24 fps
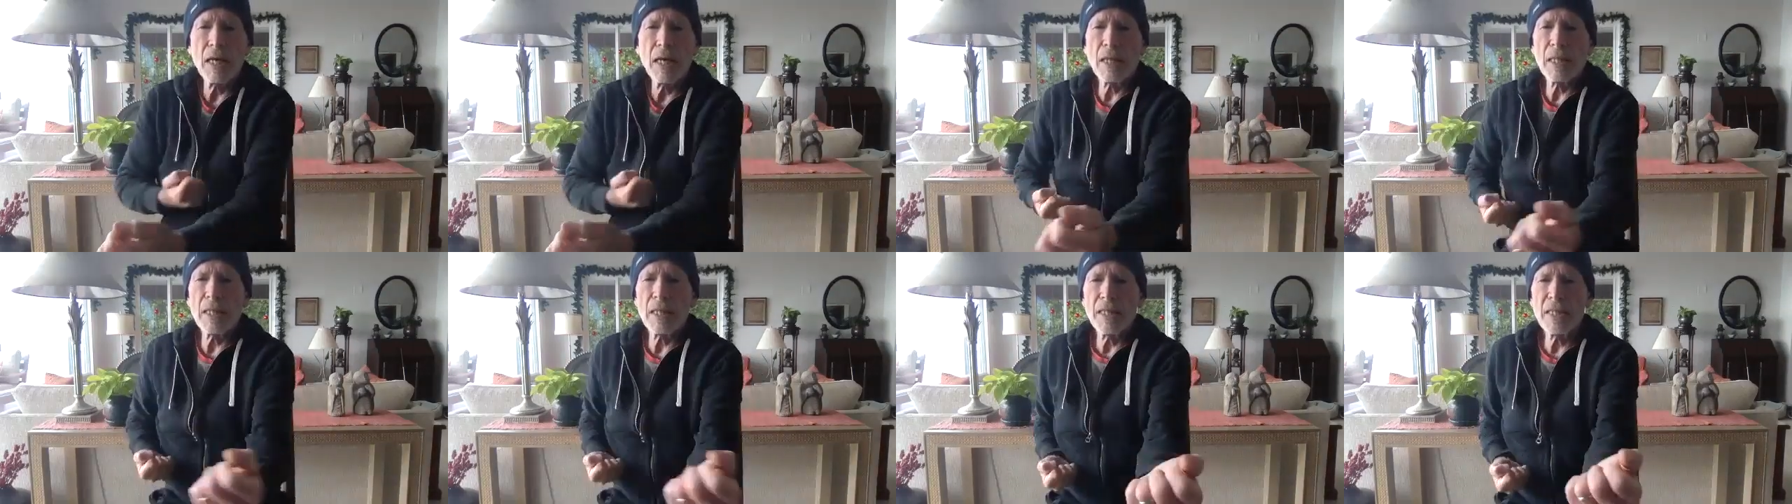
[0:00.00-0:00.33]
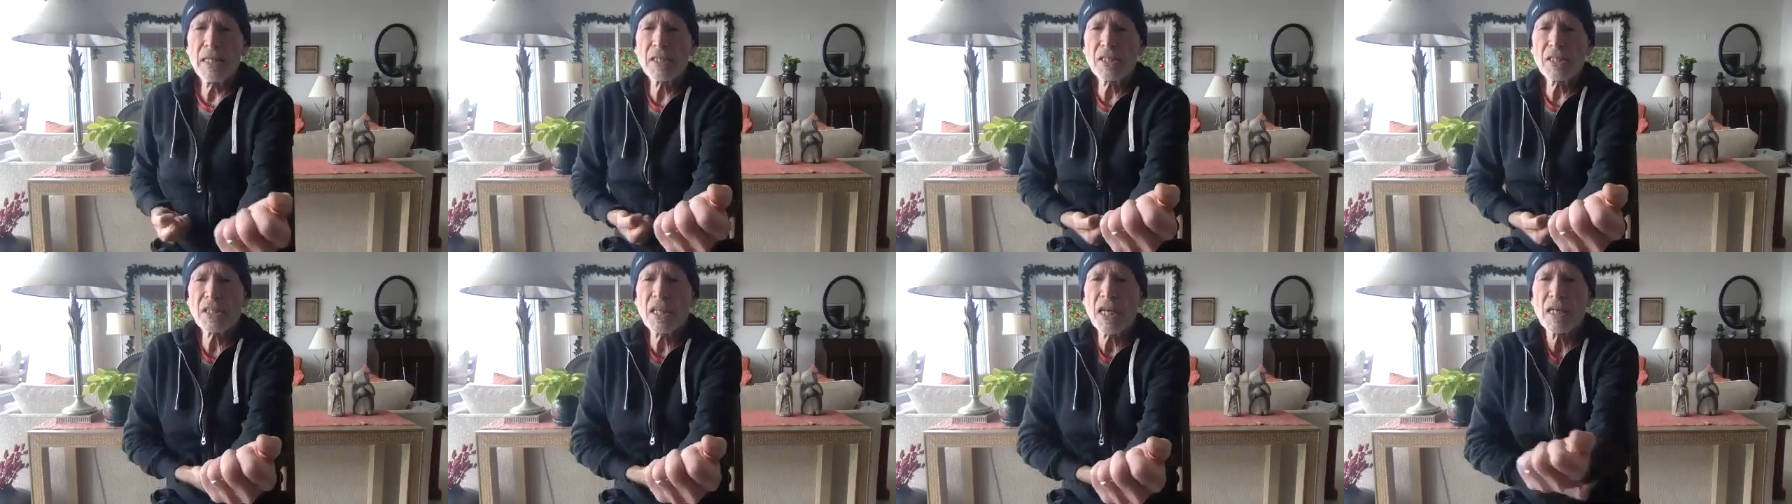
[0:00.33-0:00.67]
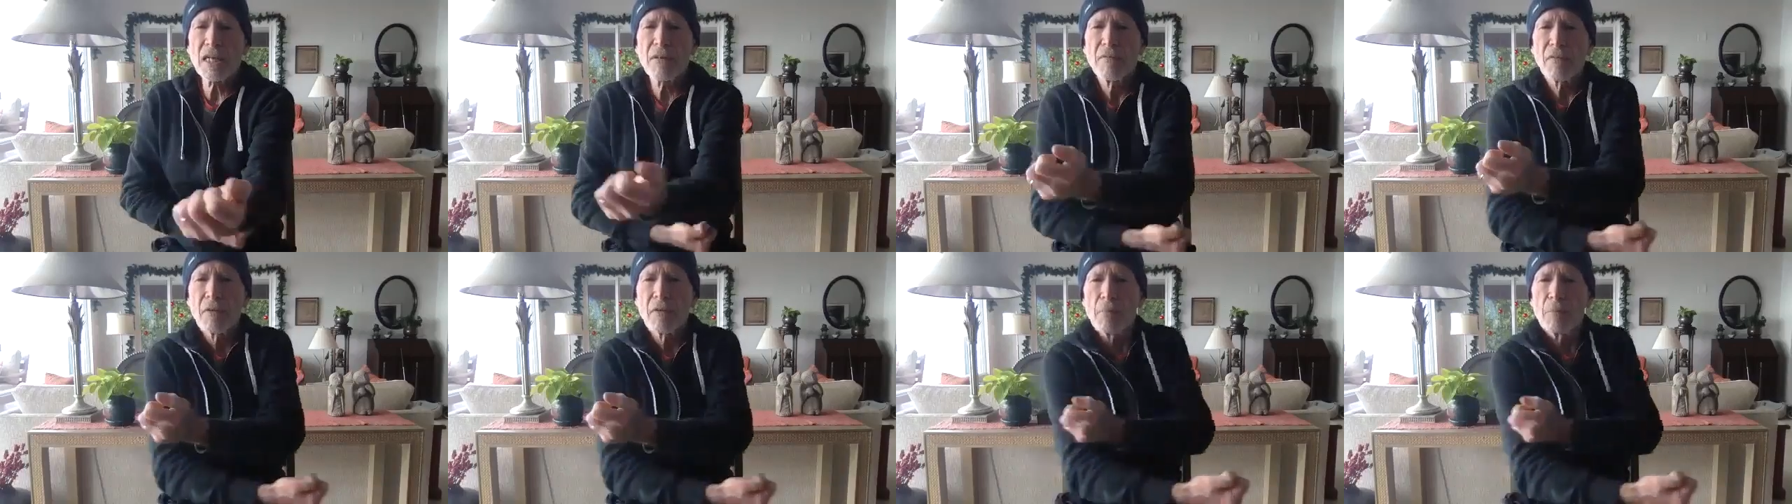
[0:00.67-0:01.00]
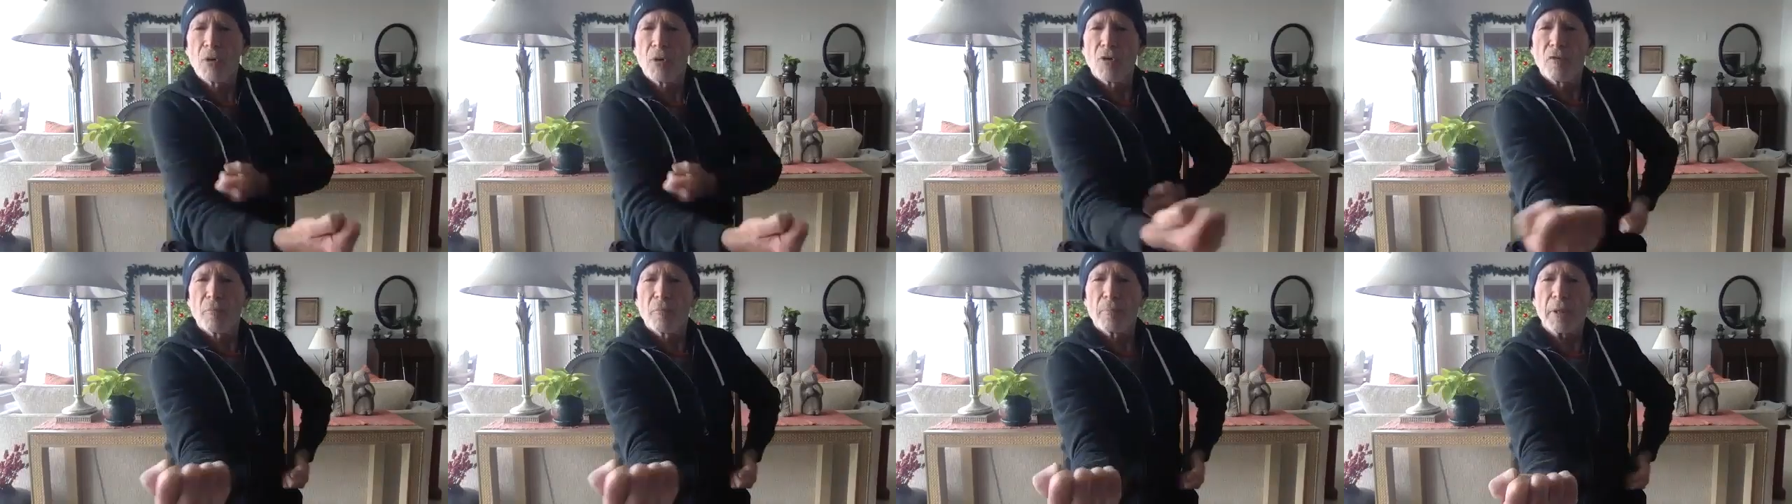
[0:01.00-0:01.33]
this kind of a
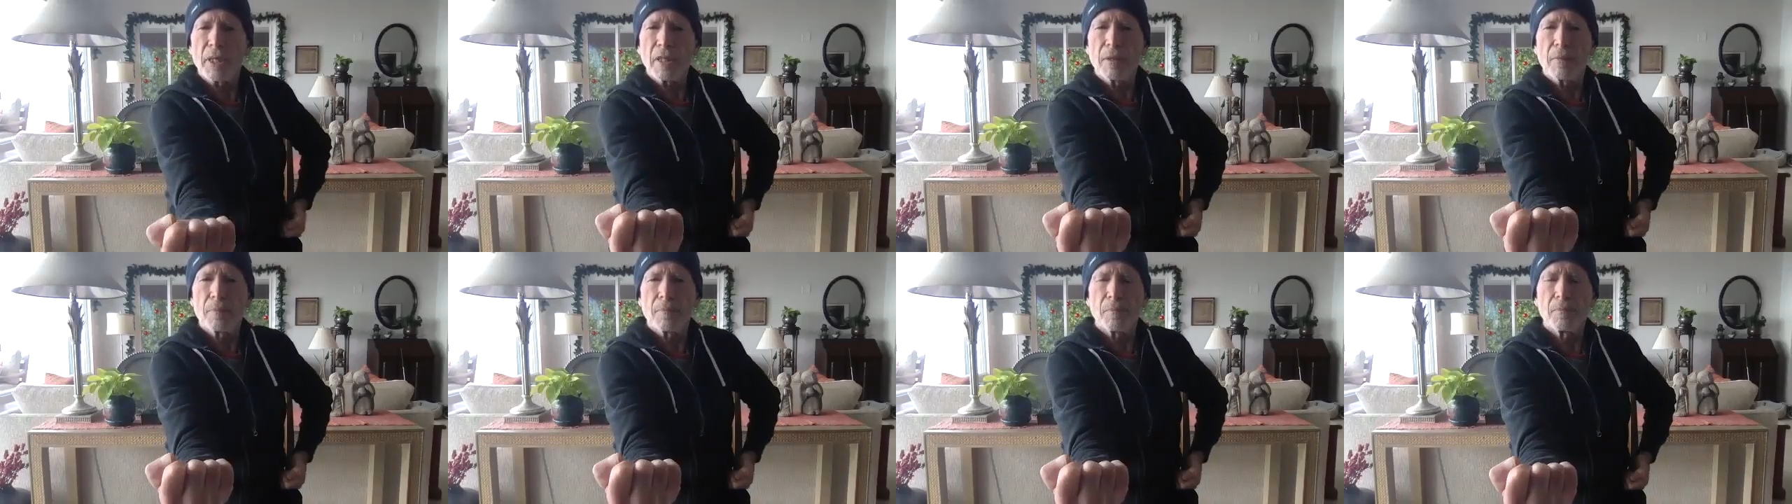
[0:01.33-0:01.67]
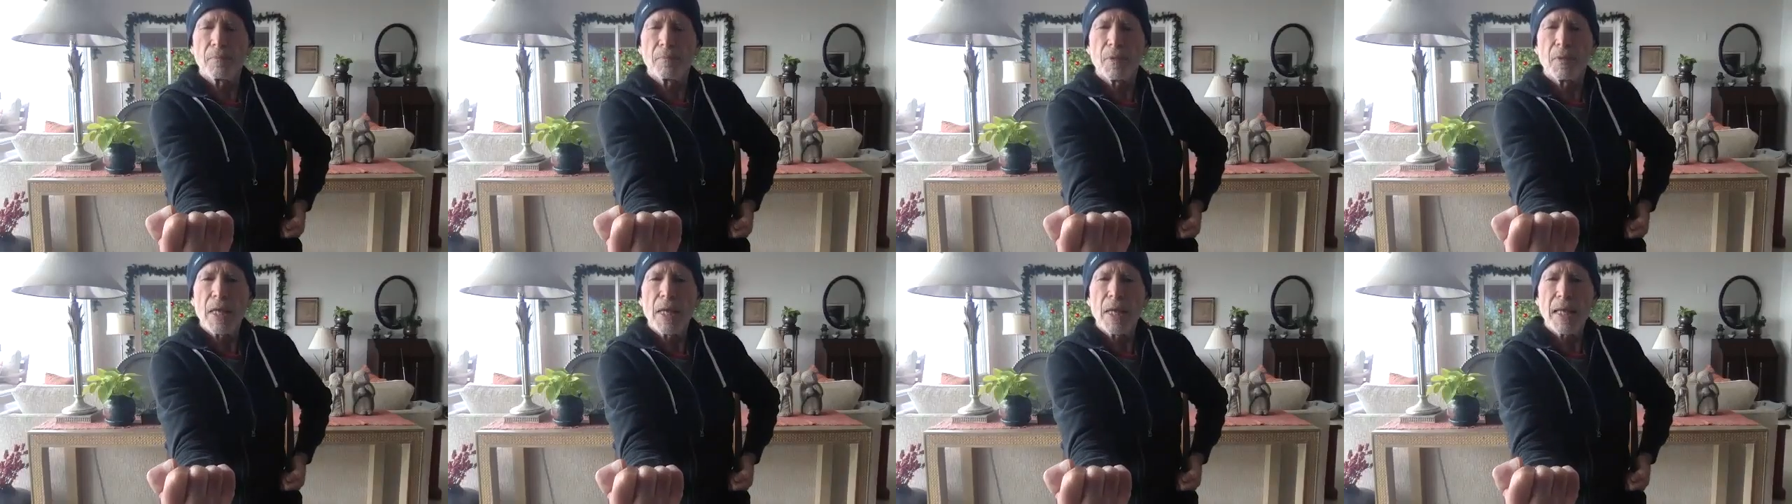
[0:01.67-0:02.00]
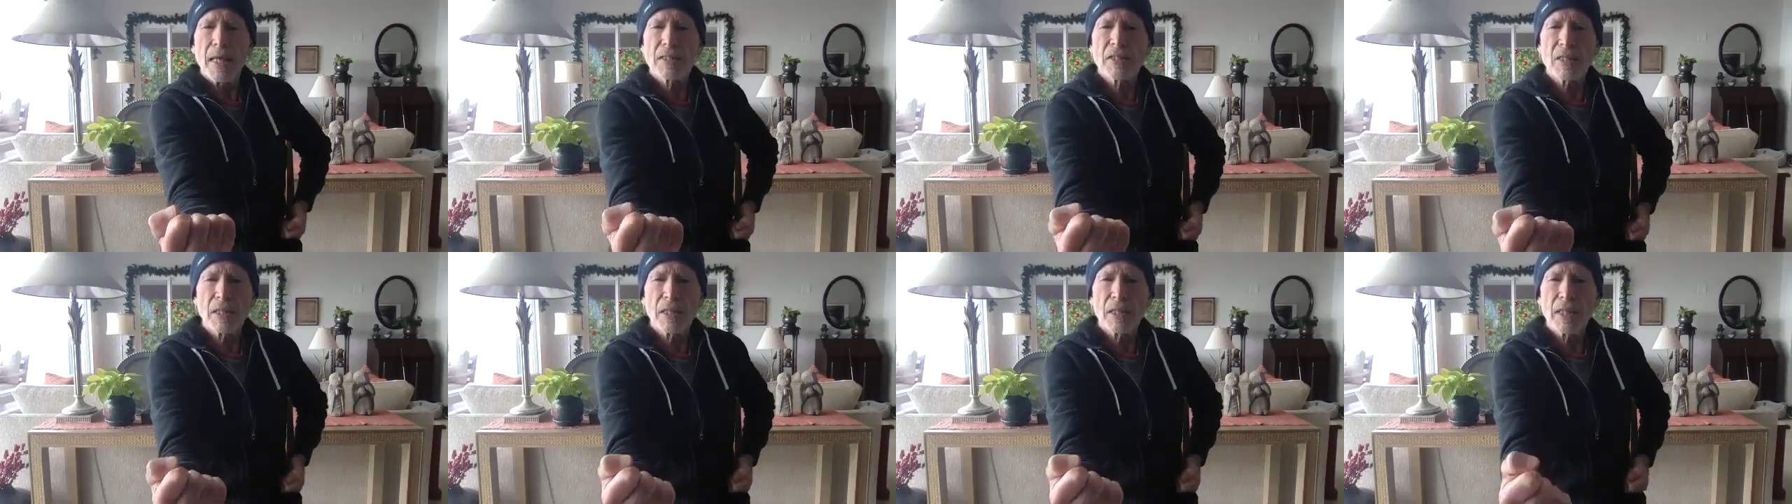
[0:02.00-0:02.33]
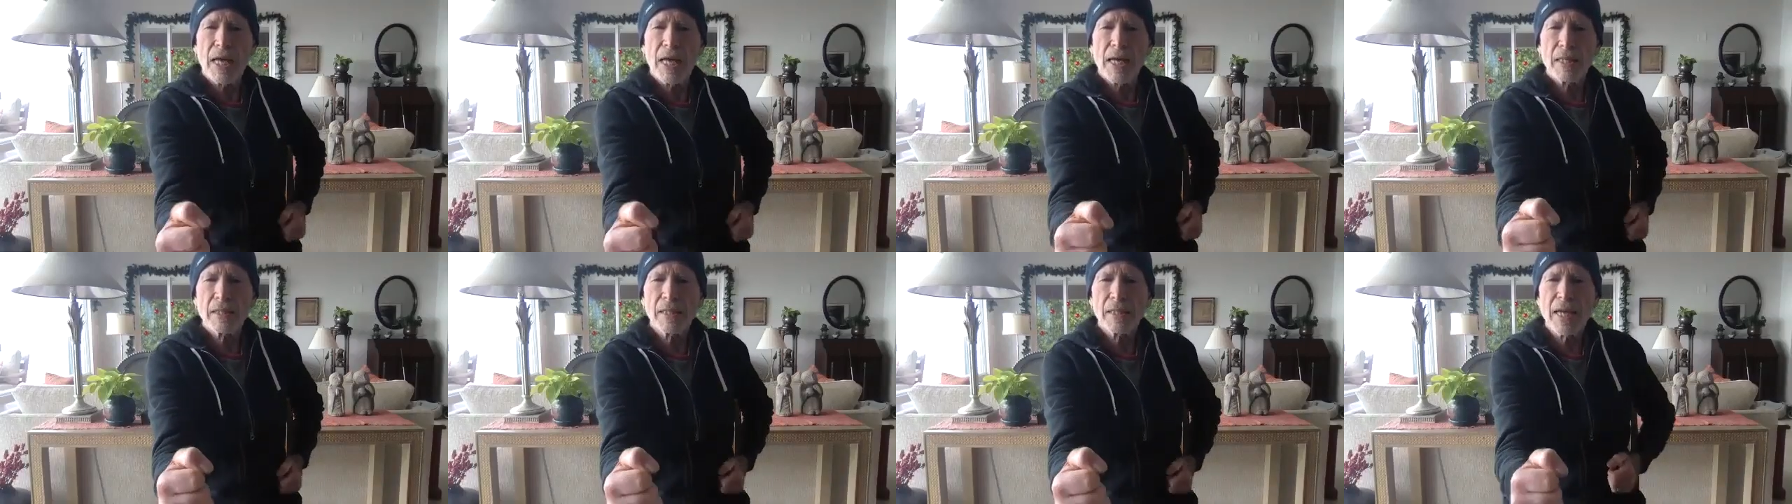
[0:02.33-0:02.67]
movement. It's a
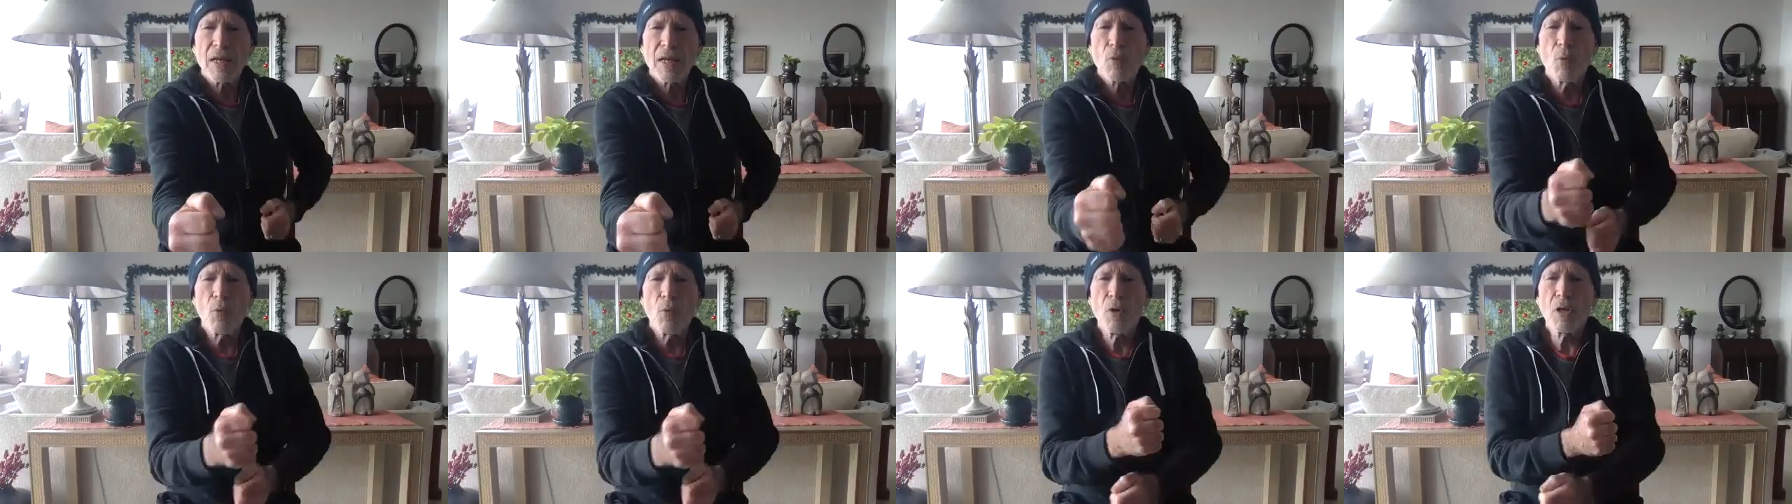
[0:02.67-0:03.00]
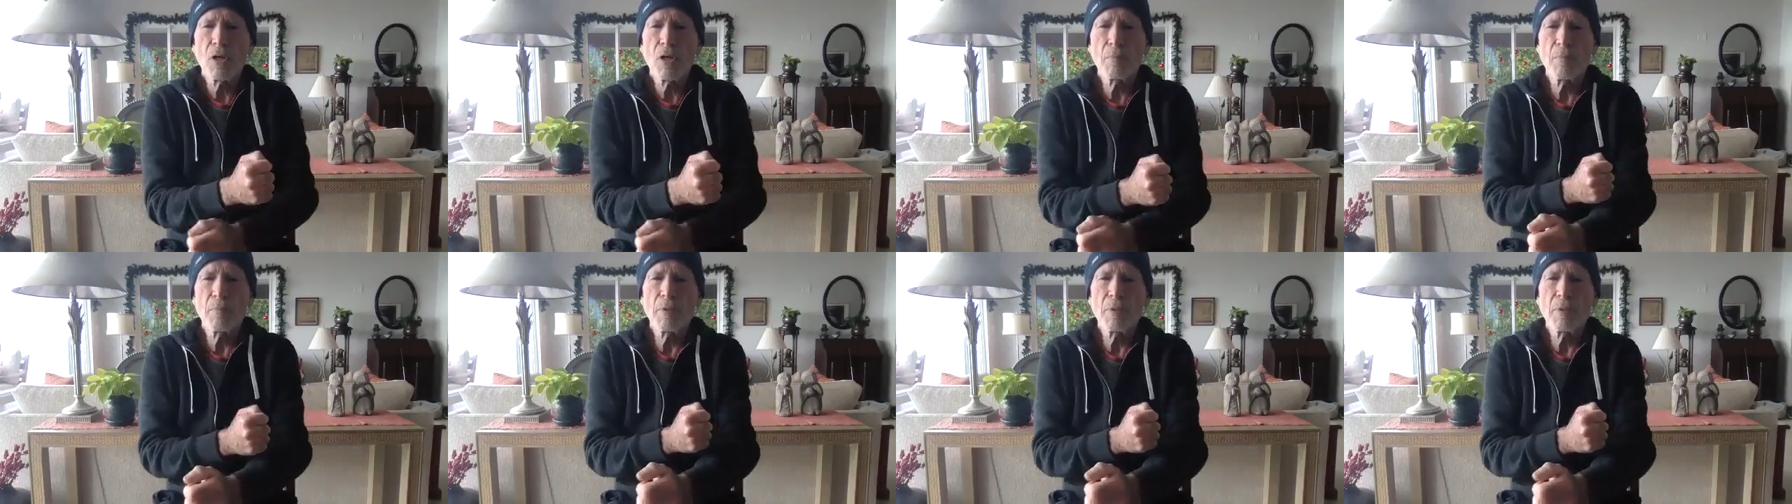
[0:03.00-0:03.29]
lot like wood,